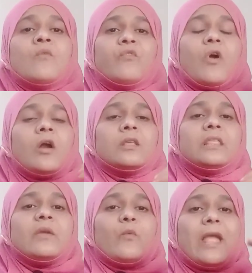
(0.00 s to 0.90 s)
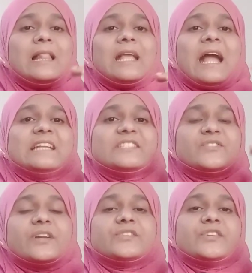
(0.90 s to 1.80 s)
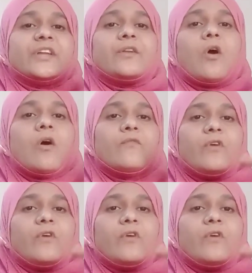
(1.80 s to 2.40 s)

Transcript: for the well construction of